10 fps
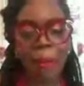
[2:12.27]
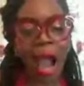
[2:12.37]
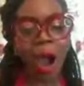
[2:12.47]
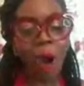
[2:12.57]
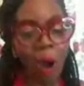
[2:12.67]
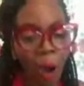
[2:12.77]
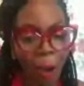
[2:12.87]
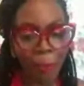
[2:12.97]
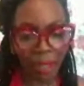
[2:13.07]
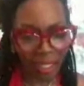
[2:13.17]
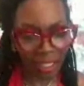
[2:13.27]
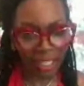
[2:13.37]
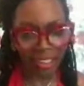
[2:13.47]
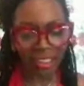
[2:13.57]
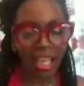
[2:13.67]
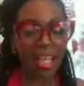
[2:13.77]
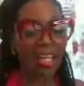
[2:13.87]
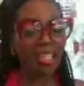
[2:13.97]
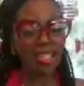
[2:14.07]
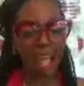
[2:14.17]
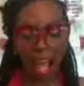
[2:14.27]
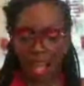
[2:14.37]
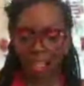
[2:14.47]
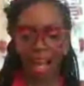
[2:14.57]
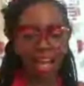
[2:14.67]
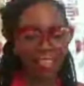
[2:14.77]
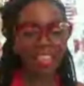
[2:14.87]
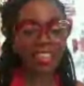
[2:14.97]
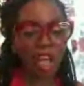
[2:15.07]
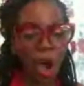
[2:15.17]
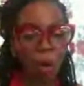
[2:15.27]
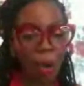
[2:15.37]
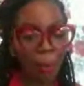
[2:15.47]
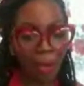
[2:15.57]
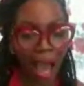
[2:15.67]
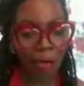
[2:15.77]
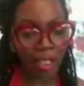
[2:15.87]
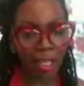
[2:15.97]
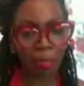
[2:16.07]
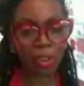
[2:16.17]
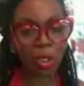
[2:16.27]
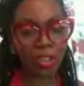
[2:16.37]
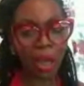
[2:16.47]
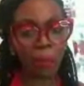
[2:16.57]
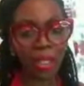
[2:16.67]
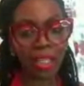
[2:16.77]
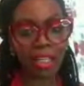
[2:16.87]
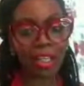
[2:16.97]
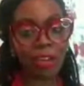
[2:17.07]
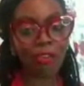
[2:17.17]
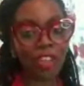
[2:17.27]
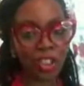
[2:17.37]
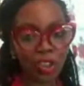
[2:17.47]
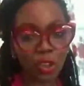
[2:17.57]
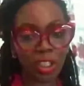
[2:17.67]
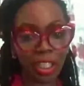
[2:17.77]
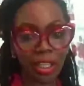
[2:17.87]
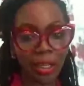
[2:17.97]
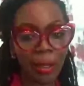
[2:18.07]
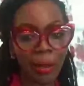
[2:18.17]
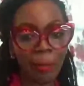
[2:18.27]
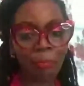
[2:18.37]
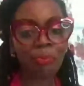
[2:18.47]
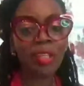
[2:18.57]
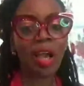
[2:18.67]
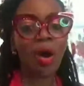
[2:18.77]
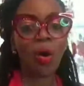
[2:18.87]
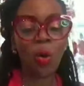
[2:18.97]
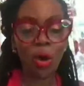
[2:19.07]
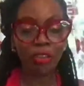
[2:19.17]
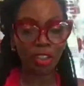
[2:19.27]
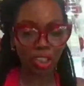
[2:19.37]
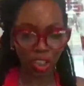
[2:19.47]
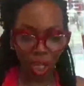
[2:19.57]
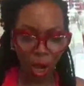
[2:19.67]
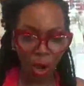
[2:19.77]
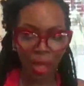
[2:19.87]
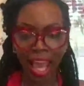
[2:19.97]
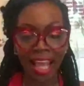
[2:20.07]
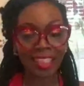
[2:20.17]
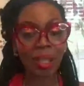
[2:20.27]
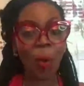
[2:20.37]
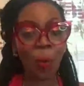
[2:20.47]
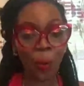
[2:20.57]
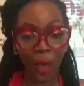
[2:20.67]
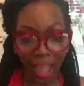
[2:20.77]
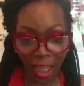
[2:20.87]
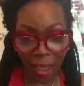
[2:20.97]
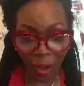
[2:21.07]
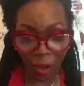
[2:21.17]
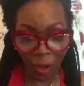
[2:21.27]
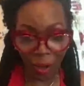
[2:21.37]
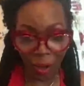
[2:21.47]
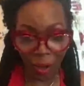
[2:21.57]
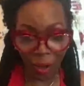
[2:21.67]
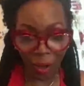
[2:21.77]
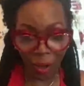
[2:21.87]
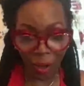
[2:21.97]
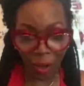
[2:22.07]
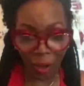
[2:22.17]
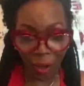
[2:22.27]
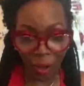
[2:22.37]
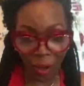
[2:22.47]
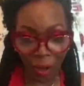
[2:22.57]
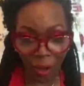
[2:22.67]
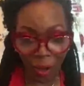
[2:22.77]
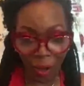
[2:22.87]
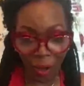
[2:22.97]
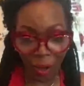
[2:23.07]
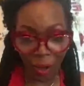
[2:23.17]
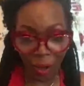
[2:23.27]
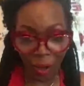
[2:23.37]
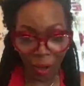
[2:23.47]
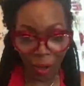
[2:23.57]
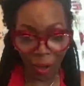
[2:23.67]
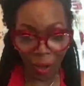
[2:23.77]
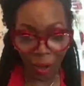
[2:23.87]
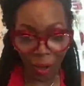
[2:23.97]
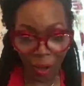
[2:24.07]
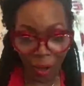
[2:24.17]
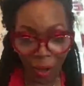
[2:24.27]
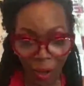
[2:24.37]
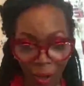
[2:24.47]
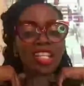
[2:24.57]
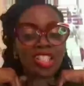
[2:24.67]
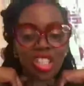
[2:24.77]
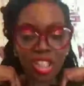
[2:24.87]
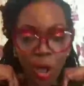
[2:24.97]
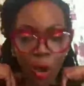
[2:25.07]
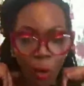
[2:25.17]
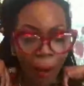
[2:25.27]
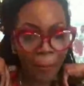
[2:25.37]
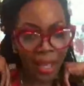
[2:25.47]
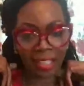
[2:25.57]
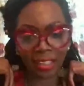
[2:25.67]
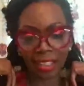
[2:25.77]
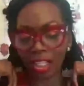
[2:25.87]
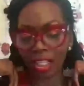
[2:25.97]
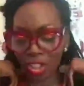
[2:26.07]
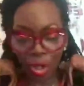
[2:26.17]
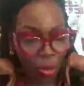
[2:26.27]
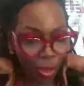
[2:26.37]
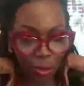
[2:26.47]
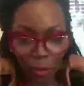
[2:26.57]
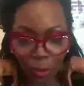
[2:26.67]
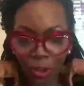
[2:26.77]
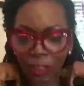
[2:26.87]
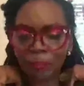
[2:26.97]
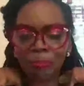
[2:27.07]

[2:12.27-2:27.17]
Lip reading: by all means, let us know about him so that we could feature him on the show as well. Because I'm just telling you, this movement is so amazing and so huge.